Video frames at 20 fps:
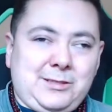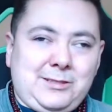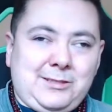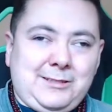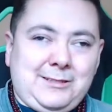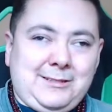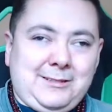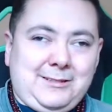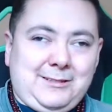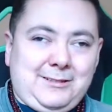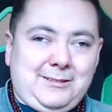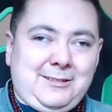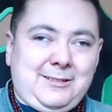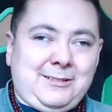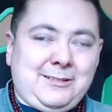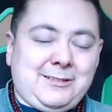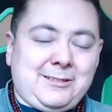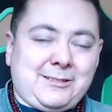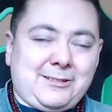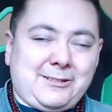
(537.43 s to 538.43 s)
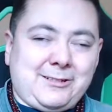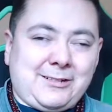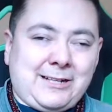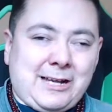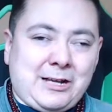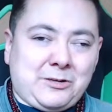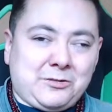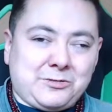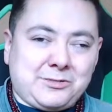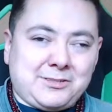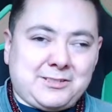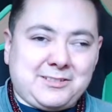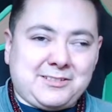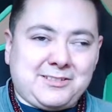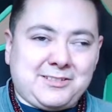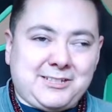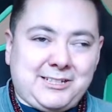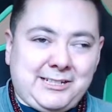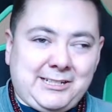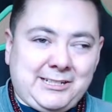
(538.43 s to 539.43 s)
the in the third house, the
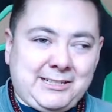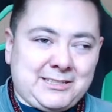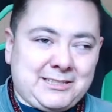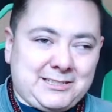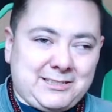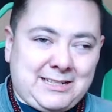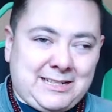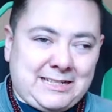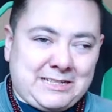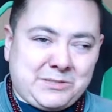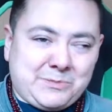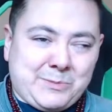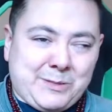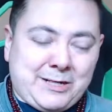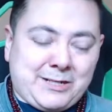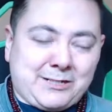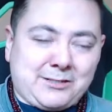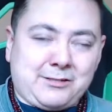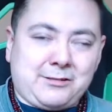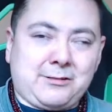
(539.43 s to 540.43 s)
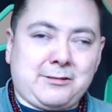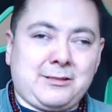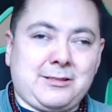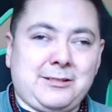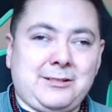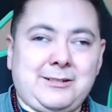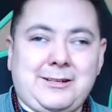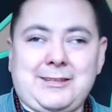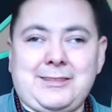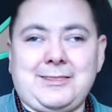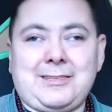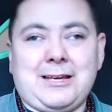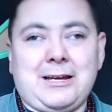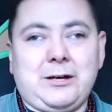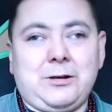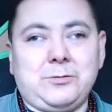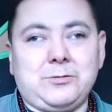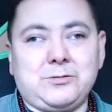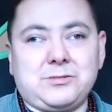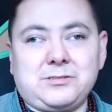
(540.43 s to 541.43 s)
sun is aspecting the ninth
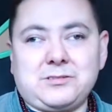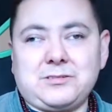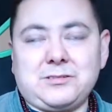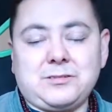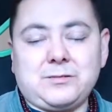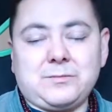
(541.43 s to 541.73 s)
house.